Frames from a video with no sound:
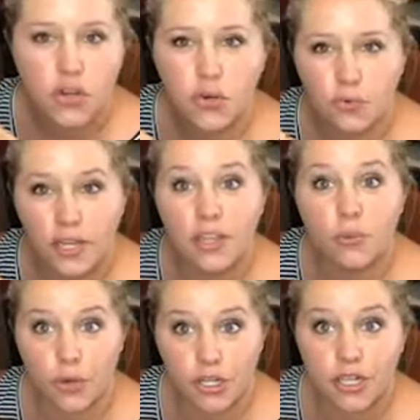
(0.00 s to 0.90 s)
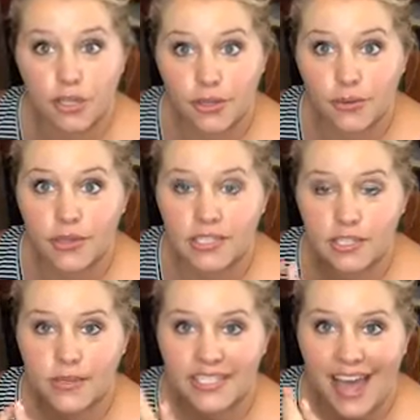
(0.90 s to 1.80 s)
Gorilla wood glue
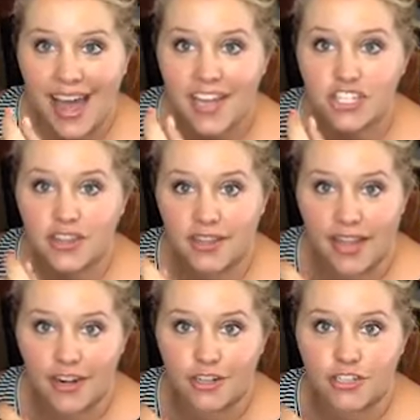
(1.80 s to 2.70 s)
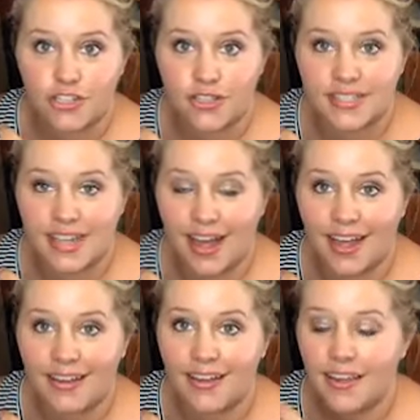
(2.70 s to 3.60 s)
to attach the letters to the
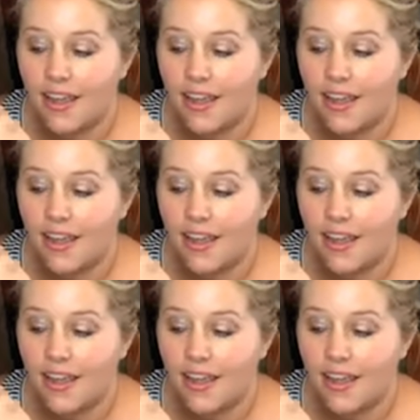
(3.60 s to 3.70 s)
sign.